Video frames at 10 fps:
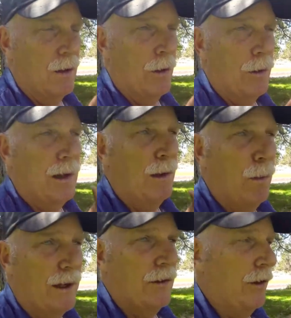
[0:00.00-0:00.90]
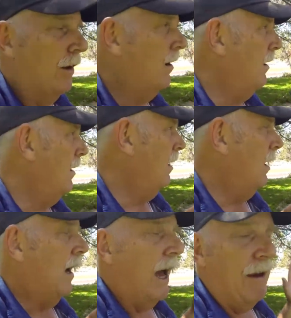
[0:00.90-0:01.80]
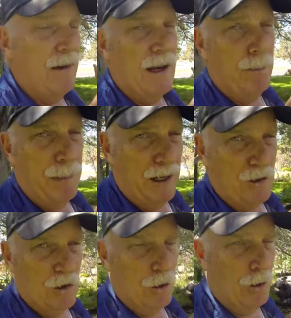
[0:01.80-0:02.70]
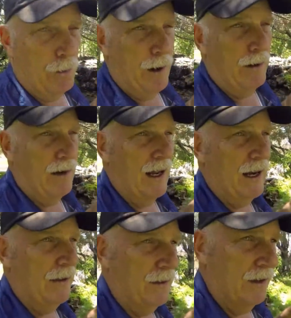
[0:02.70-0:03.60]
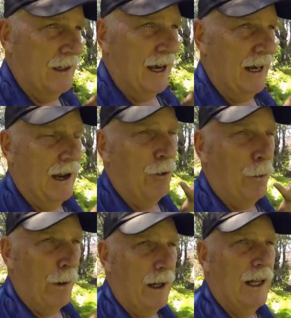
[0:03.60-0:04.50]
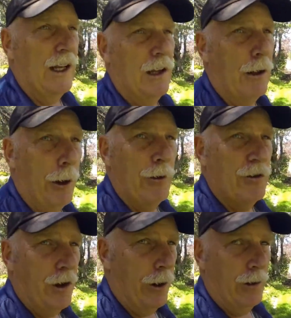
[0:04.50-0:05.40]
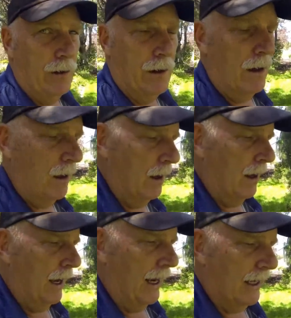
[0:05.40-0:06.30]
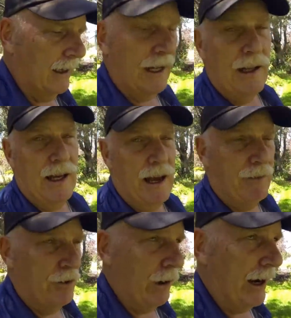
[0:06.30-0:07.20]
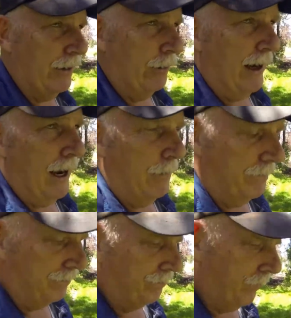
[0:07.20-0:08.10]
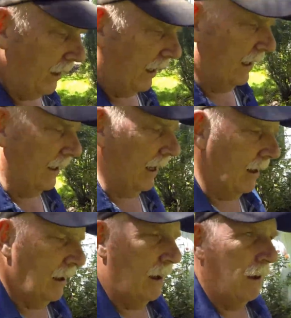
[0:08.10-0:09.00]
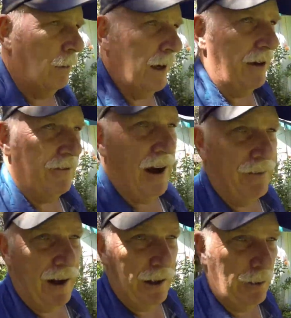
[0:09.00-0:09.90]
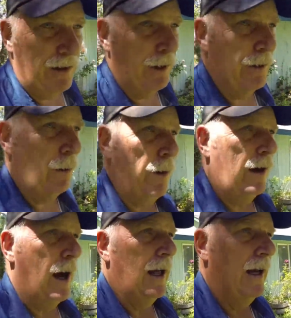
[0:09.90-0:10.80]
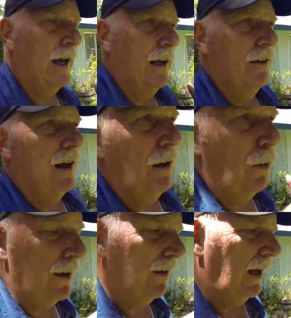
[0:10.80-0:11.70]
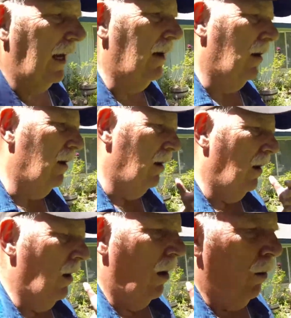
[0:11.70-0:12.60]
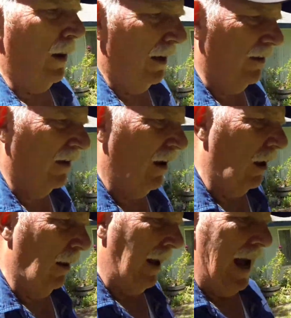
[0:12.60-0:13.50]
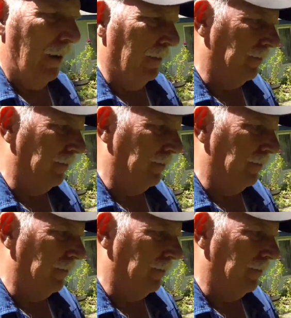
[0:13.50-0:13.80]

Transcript: early winter I've got a big chore where I've got to cut a really large garden, and luckily I have a tractor now, and we got 5 acres here to work on. And it's like, once again, what is this all about?